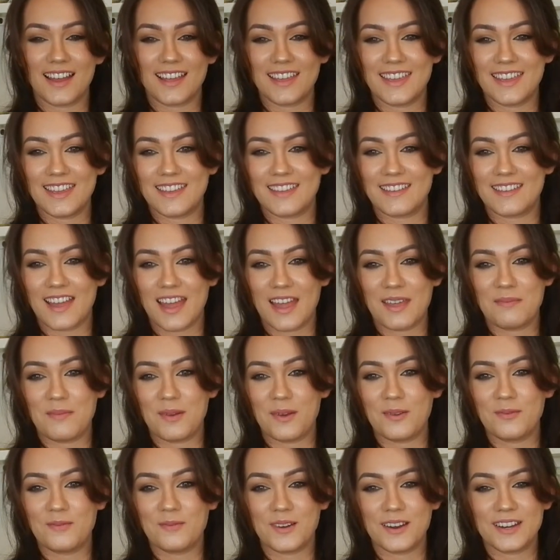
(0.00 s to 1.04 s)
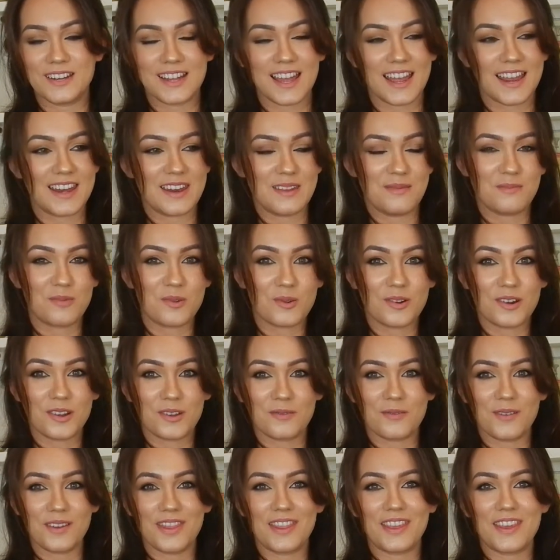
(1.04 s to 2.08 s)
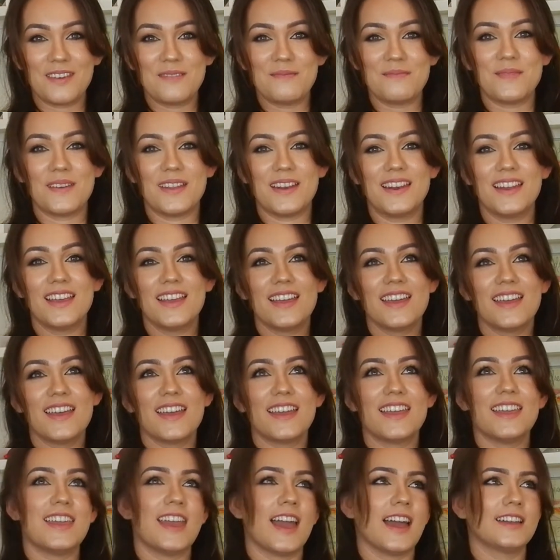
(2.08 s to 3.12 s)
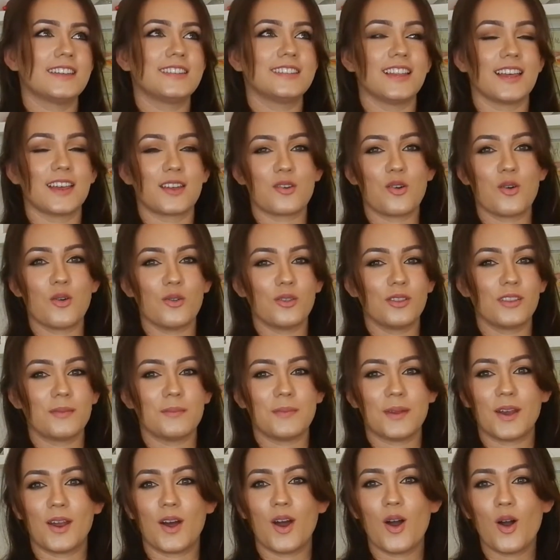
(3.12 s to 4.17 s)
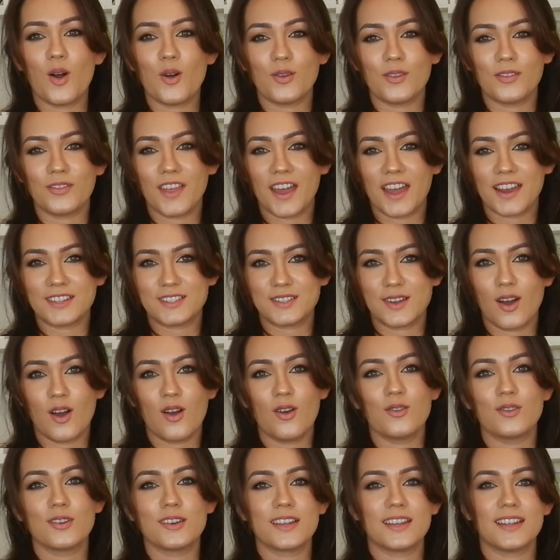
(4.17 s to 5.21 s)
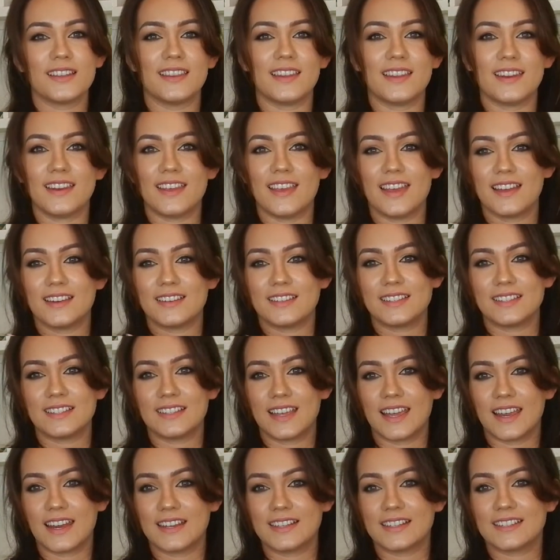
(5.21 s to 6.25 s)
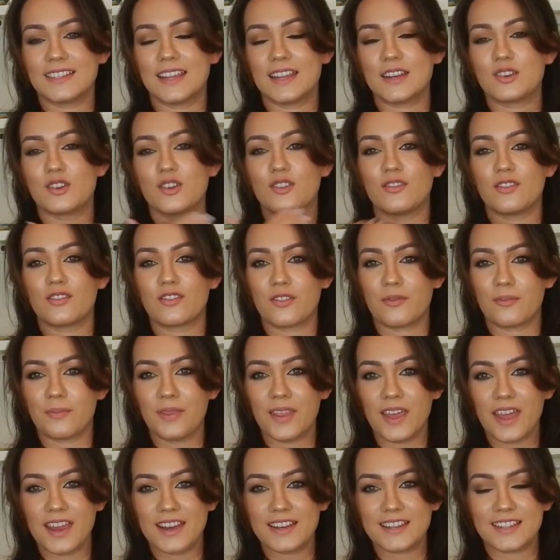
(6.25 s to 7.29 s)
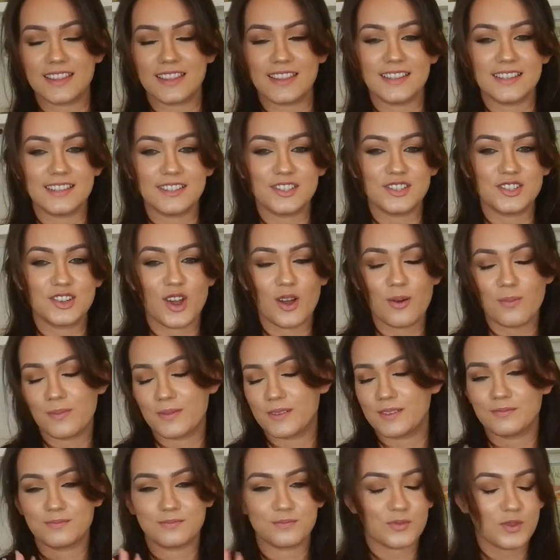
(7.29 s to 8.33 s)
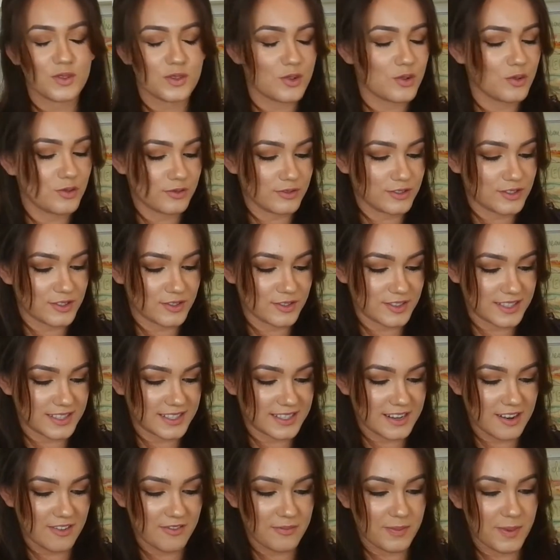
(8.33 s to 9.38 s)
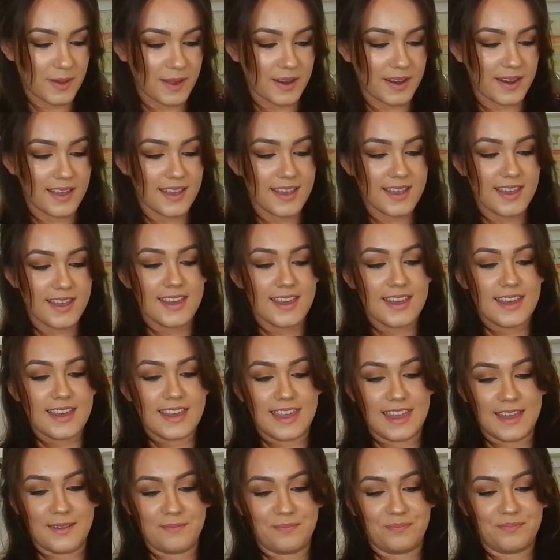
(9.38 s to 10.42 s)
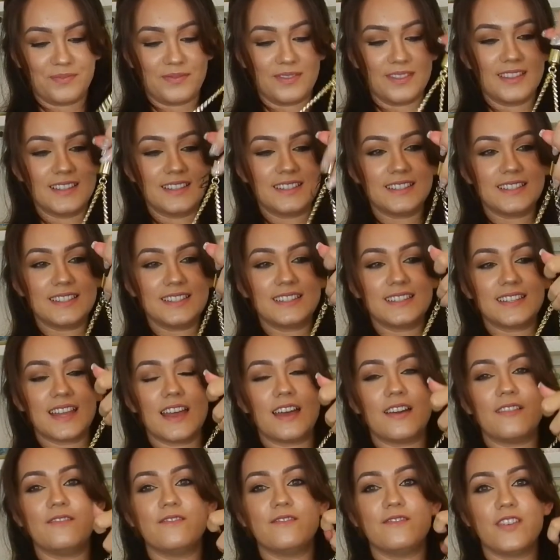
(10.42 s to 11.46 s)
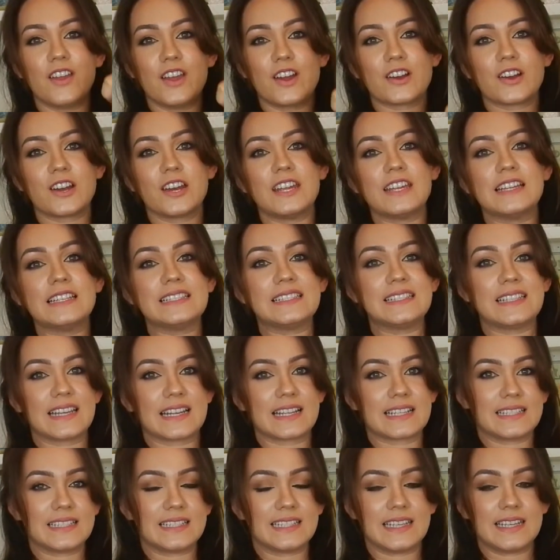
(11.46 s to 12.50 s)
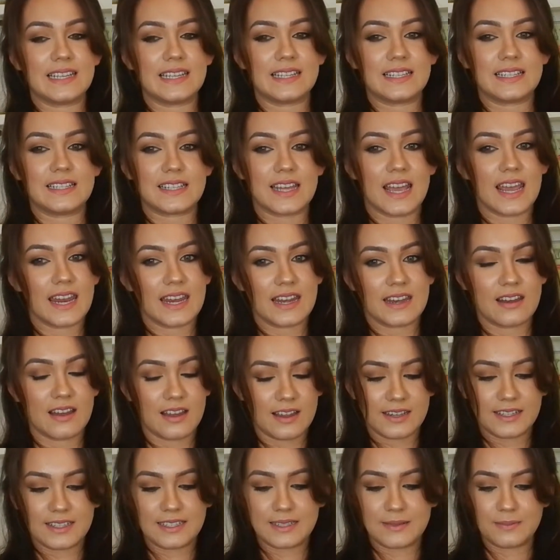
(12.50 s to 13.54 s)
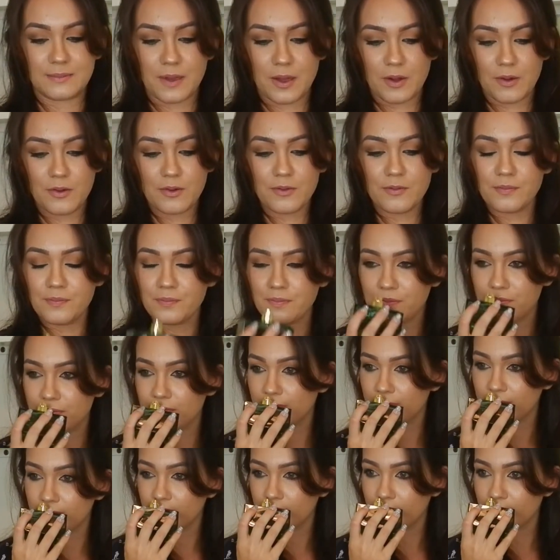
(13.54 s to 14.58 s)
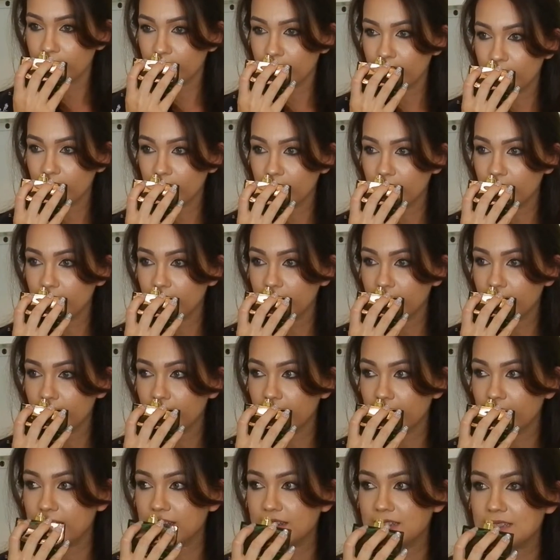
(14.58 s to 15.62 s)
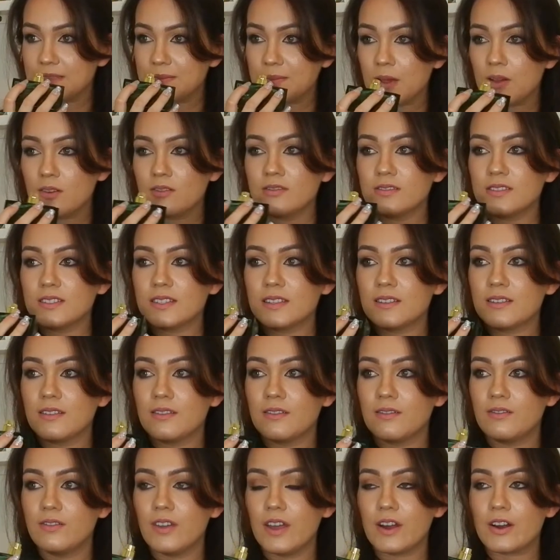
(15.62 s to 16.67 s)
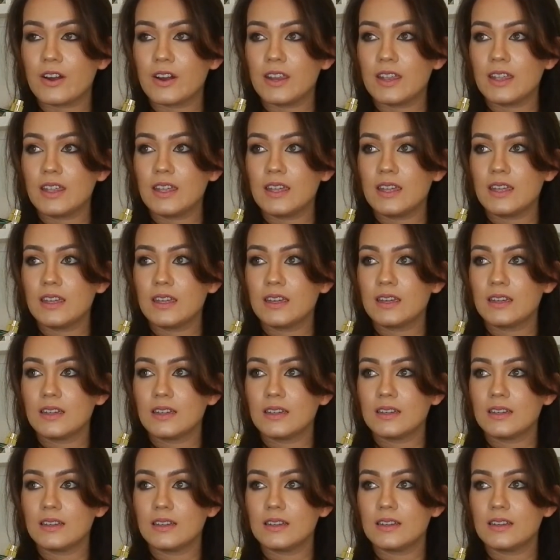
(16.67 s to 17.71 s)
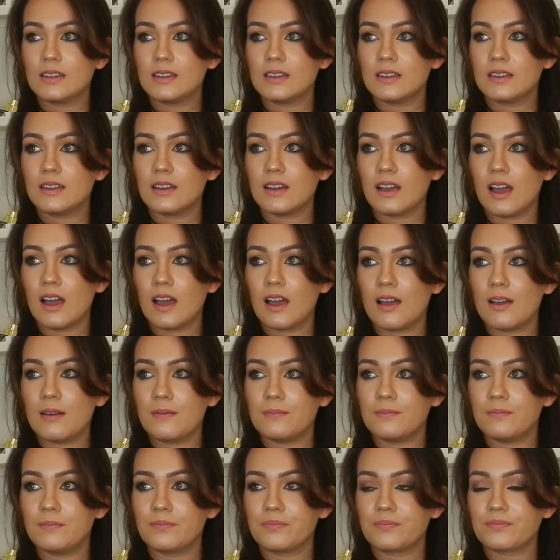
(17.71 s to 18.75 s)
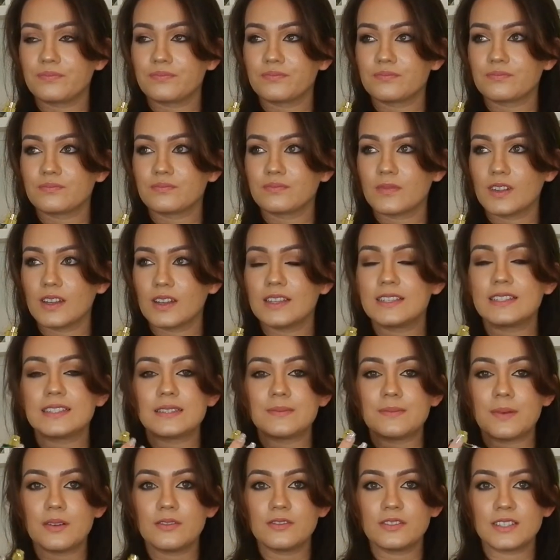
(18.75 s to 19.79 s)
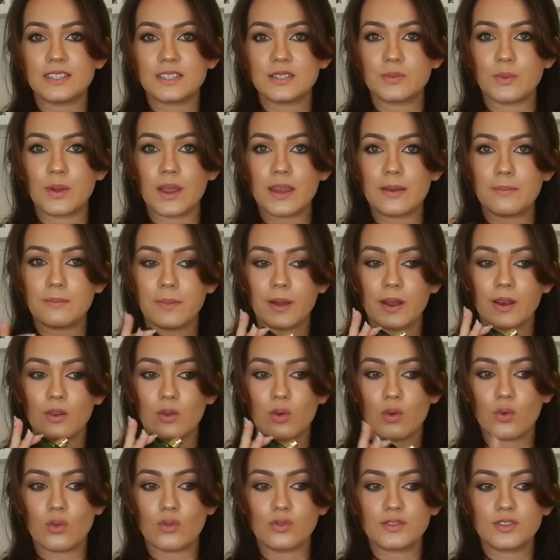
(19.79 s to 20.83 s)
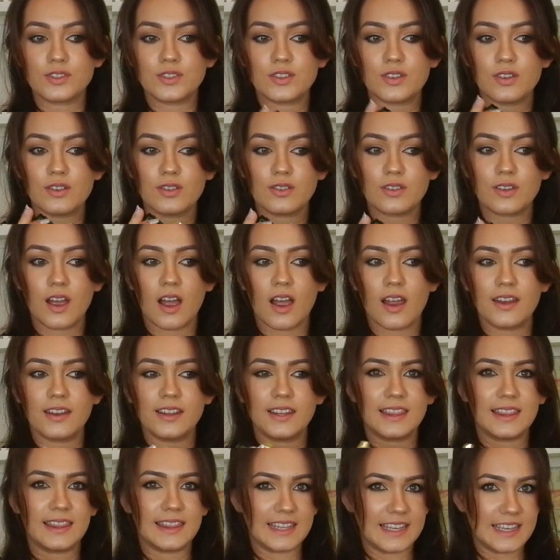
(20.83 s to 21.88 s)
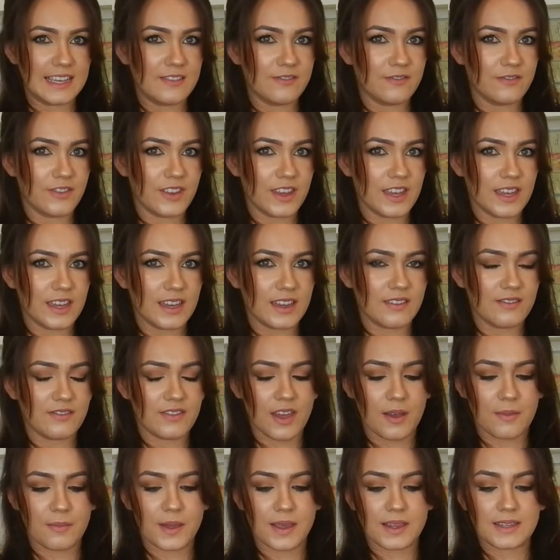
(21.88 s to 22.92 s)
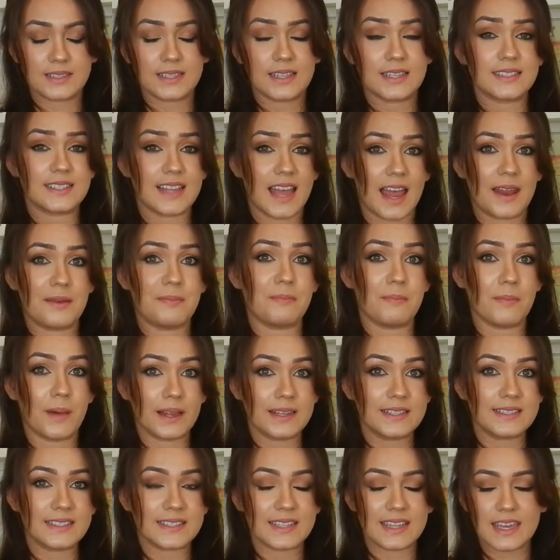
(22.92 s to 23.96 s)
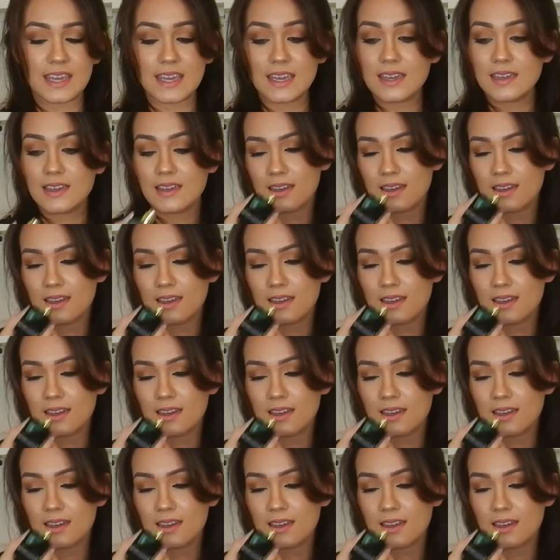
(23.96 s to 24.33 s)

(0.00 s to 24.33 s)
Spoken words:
He came home one day and he brought it with him, and he had to like call them and they had to hold it, and then he had to get it sent over from there to this shop and all sorts of stuff. But yeah, this is a very sexy date night smell. It smells very, it smells sweet, but also kind of leafy, if that makes sense, and musky.